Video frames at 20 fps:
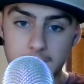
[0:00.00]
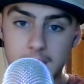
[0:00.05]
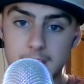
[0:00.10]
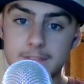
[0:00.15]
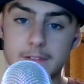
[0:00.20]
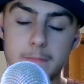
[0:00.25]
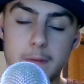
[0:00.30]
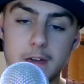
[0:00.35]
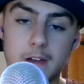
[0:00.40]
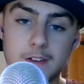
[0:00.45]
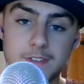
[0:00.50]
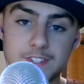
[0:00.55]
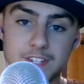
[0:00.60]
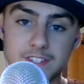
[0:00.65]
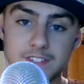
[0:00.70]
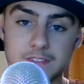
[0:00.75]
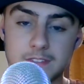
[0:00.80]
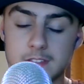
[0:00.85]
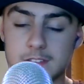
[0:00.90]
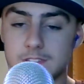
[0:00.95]
to have a better
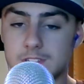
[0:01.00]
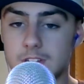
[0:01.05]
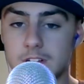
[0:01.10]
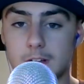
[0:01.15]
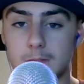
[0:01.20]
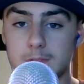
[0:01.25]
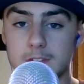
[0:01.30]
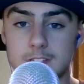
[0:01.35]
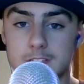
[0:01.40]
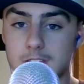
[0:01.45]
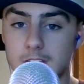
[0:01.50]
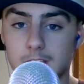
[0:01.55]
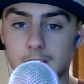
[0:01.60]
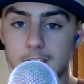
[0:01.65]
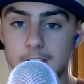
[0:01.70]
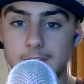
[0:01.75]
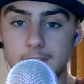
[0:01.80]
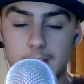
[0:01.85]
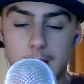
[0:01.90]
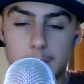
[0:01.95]
season this year, I'm just going to
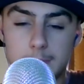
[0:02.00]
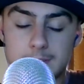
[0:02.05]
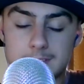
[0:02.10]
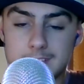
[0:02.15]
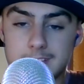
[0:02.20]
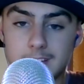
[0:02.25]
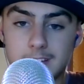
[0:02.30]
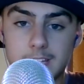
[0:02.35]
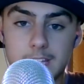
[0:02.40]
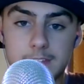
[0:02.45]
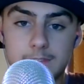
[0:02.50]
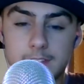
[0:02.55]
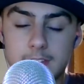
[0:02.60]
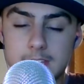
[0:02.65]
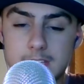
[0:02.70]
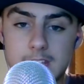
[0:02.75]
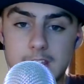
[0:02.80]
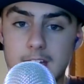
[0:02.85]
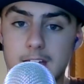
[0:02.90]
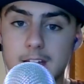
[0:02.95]
leave it
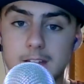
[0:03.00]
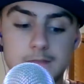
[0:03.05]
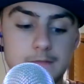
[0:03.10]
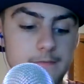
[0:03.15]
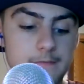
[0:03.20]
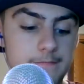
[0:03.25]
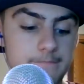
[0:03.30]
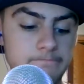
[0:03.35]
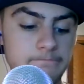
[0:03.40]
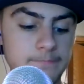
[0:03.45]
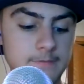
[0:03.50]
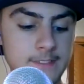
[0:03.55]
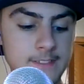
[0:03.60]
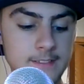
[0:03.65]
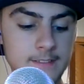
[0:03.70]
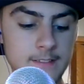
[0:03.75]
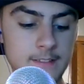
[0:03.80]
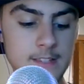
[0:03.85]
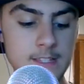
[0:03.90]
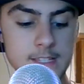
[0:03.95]
as that.
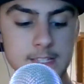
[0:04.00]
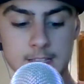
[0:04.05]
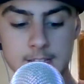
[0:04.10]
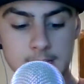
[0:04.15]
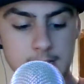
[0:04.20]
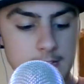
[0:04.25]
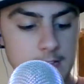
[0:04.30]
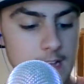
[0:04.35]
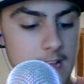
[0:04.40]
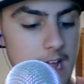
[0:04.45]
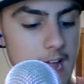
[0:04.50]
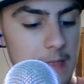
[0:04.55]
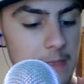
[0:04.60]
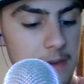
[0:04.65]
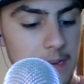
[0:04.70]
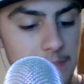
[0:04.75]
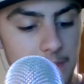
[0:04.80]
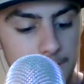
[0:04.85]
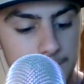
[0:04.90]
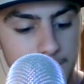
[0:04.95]
And then
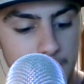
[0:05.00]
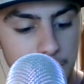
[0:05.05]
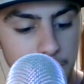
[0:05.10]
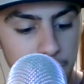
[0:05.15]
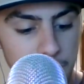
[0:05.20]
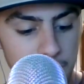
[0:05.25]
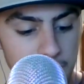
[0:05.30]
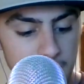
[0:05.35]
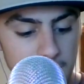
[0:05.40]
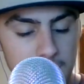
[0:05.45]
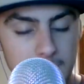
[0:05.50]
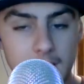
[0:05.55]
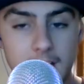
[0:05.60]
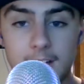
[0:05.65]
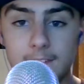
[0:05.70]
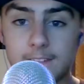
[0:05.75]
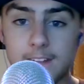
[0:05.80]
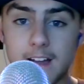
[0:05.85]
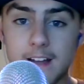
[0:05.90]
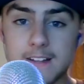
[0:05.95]
at the 5th seed,
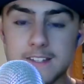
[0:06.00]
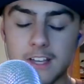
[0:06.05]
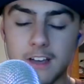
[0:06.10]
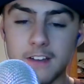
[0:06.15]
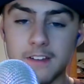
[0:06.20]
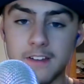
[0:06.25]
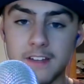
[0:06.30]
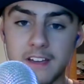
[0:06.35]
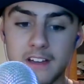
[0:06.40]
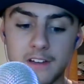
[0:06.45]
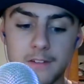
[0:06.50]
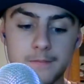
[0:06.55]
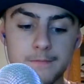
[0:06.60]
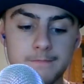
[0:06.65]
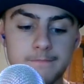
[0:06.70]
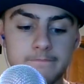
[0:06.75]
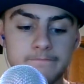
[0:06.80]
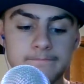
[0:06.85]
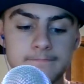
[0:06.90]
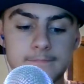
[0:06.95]
I've got Tottenham.
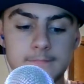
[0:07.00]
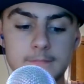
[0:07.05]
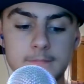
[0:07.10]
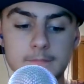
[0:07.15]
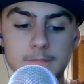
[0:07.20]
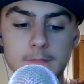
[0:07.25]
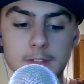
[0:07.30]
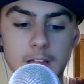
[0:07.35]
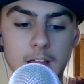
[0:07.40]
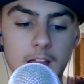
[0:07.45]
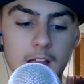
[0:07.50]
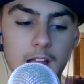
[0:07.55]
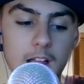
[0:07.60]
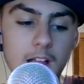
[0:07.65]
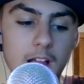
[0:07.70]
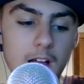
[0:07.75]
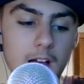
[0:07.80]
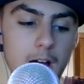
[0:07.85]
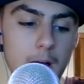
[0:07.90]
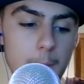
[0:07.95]

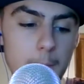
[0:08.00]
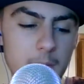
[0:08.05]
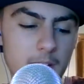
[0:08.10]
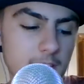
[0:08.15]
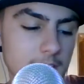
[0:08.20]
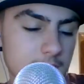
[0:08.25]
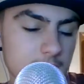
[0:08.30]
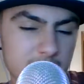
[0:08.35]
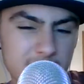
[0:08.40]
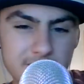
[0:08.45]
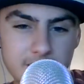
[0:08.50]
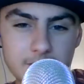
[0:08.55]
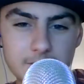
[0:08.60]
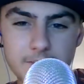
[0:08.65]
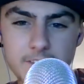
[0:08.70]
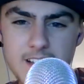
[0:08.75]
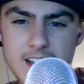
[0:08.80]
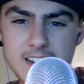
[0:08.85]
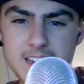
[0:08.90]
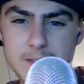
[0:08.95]
A little fun
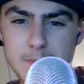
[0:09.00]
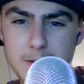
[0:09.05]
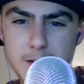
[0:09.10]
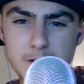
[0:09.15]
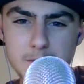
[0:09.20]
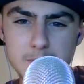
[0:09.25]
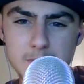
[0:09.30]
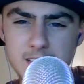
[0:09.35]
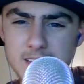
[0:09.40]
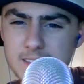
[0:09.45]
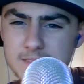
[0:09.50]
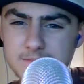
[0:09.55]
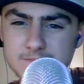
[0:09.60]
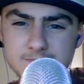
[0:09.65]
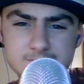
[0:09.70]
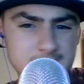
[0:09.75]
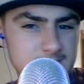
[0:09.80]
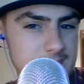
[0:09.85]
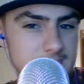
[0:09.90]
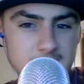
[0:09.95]
fact about me,
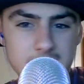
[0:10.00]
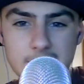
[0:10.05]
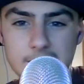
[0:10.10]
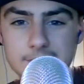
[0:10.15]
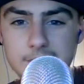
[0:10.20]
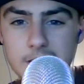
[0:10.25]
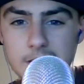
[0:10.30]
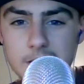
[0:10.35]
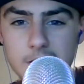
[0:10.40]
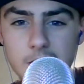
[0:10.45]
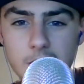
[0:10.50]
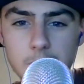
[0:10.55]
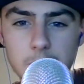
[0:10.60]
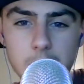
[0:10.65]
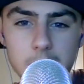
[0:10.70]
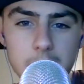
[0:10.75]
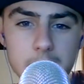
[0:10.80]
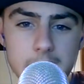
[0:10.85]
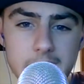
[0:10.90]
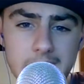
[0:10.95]
not that y'all
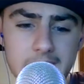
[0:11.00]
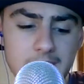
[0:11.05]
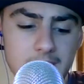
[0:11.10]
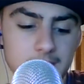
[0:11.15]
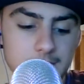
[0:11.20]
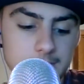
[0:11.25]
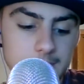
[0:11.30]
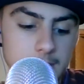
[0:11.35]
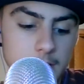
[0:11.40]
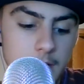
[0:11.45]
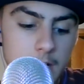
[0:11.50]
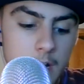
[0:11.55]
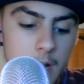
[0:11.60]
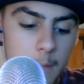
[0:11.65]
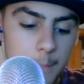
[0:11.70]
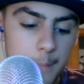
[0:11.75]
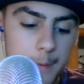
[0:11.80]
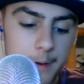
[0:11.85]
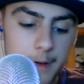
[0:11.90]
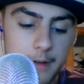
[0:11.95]
really care,
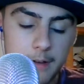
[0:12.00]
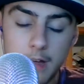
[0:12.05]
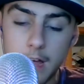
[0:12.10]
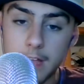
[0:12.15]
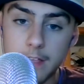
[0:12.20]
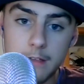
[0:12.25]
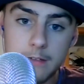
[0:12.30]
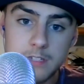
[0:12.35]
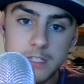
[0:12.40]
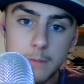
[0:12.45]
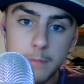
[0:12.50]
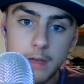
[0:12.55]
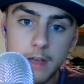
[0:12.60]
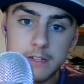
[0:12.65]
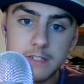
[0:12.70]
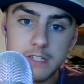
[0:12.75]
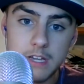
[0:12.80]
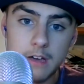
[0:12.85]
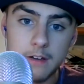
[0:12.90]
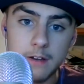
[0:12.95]
but I used to be a
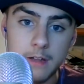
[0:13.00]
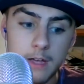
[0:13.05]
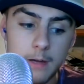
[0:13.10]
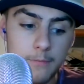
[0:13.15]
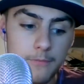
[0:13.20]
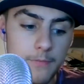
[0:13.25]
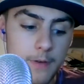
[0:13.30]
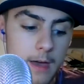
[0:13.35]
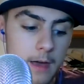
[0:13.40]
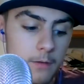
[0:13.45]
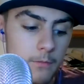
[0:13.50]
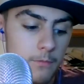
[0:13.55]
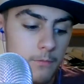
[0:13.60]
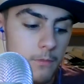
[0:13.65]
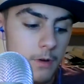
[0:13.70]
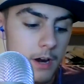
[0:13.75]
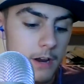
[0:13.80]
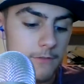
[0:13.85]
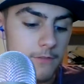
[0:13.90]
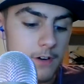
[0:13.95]
Tottenham fan
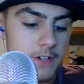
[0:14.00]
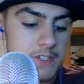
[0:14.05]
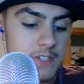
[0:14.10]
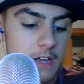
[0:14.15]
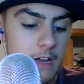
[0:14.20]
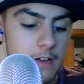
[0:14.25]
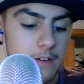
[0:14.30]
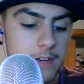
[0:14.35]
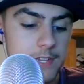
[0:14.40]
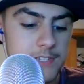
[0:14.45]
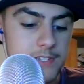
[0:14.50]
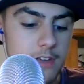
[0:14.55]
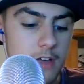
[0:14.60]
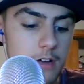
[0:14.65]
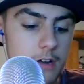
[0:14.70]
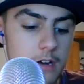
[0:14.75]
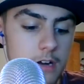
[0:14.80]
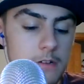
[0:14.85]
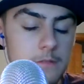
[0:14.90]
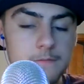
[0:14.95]
when I first got into
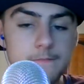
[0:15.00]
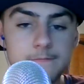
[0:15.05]
soccer.